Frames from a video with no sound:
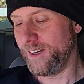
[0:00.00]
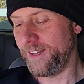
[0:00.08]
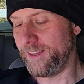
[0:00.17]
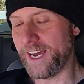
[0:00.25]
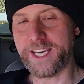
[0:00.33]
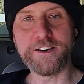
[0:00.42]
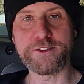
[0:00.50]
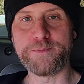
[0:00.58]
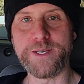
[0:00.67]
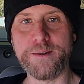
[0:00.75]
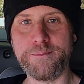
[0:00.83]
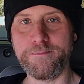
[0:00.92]
and that gives
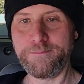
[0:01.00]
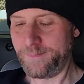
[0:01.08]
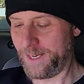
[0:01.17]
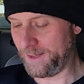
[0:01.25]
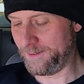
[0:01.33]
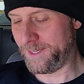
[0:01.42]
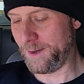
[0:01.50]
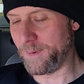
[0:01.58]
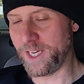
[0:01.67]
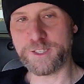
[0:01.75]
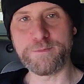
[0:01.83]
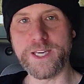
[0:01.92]
me that
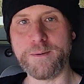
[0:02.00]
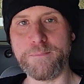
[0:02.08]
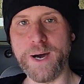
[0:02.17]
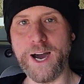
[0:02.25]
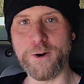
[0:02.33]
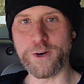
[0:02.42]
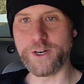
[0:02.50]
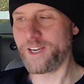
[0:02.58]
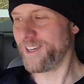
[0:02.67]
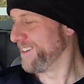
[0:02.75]
makes me empowered."